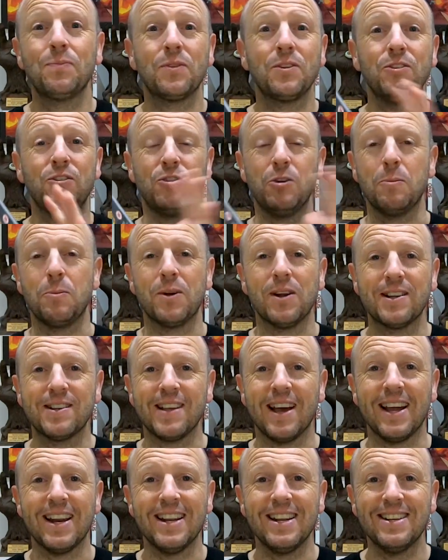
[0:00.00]
super
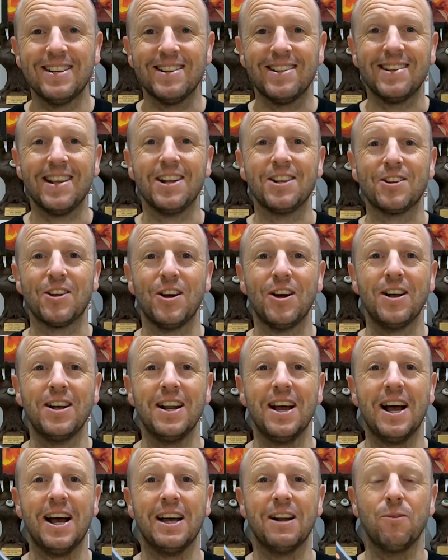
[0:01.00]
excited to sit
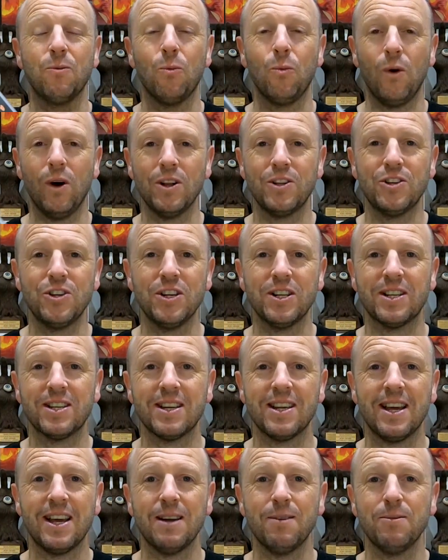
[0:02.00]
down and watch it.
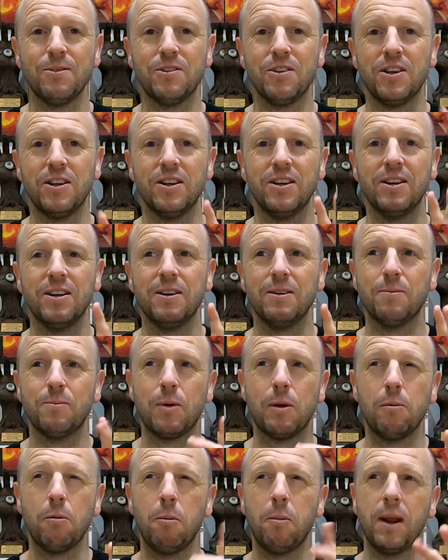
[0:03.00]
I was
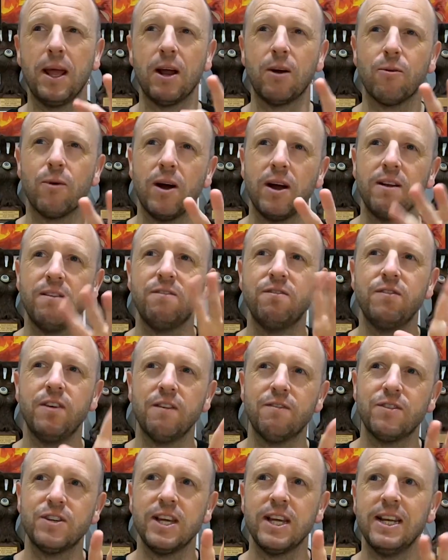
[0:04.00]
probably around
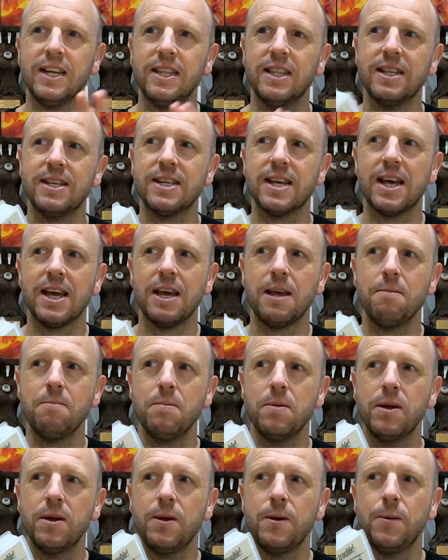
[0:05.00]
15 at the
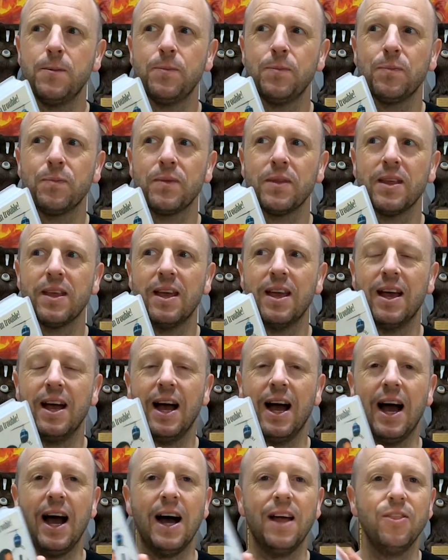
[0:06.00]
time,
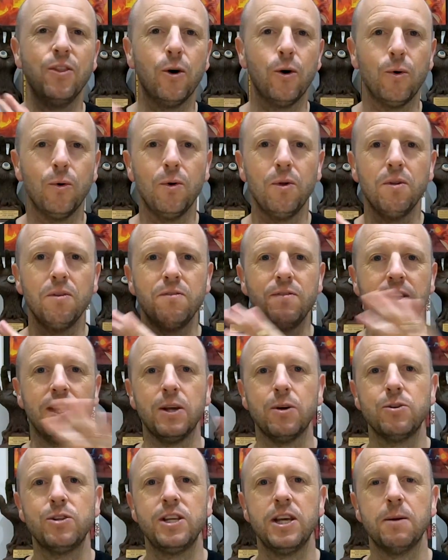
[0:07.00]
and the whole
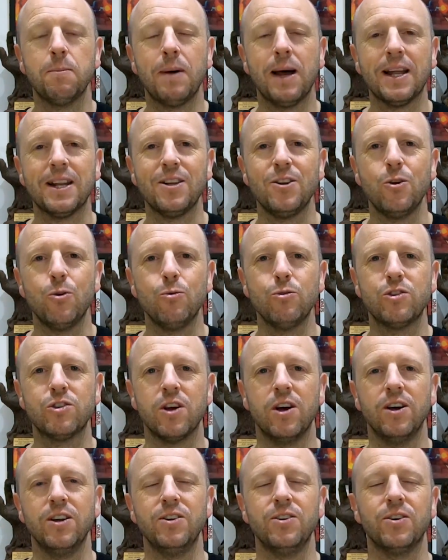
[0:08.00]
videotape had no
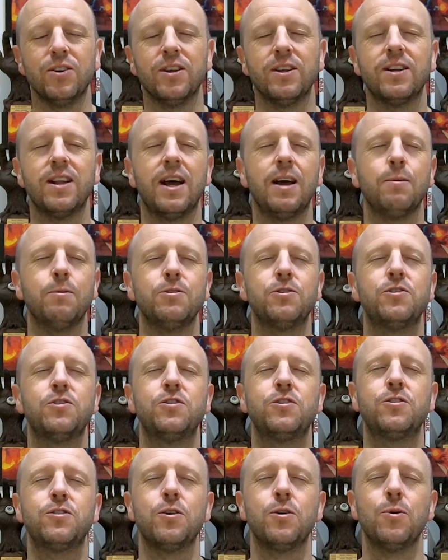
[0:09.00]
sound on it. I was
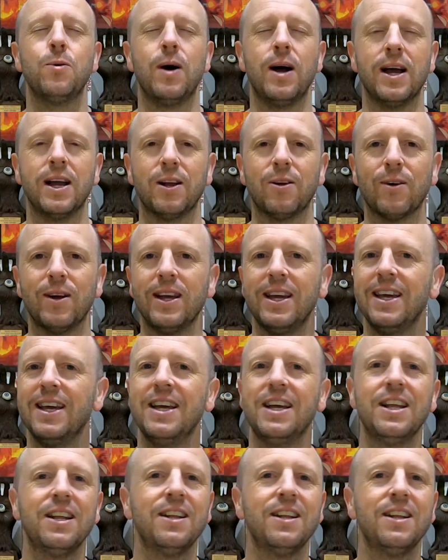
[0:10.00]
so angry.